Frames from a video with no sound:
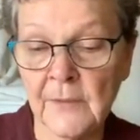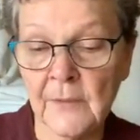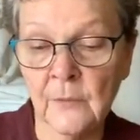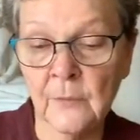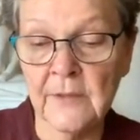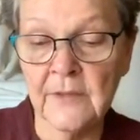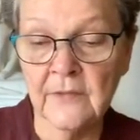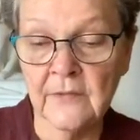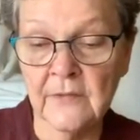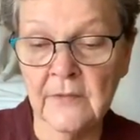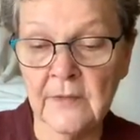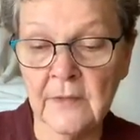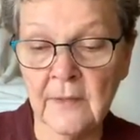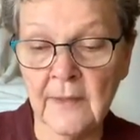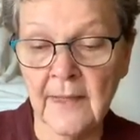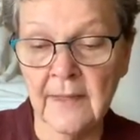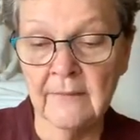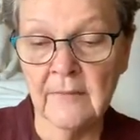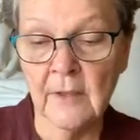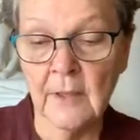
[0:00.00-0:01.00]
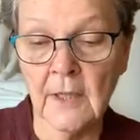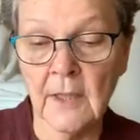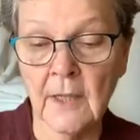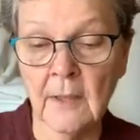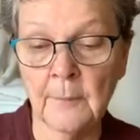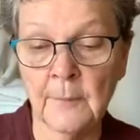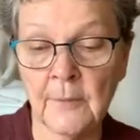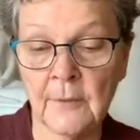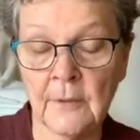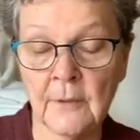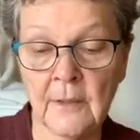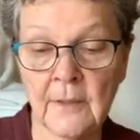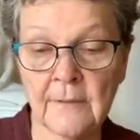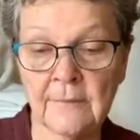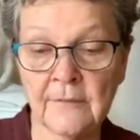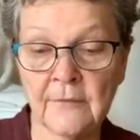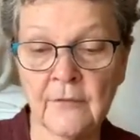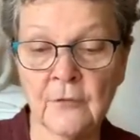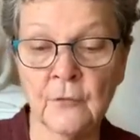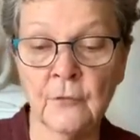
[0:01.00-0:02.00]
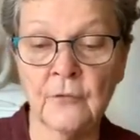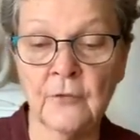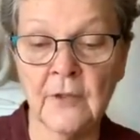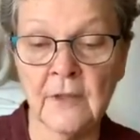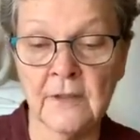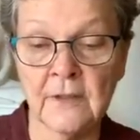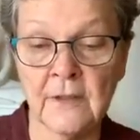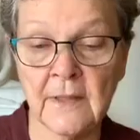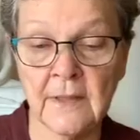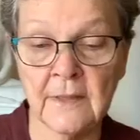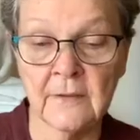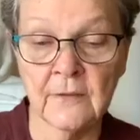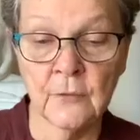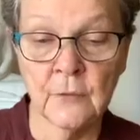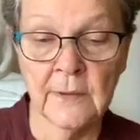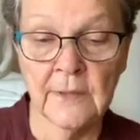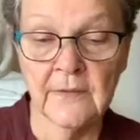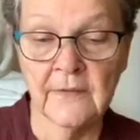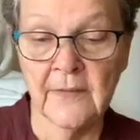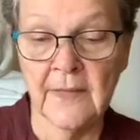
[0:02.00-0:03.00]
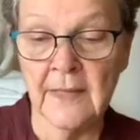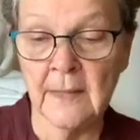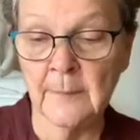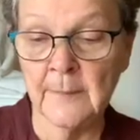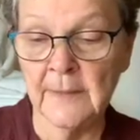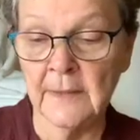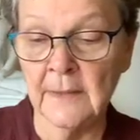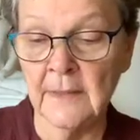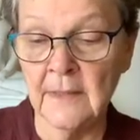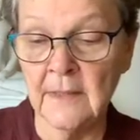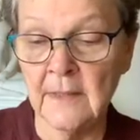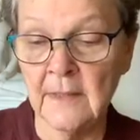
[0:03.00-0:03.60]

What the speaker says: we still have a couple of sunyata to examine,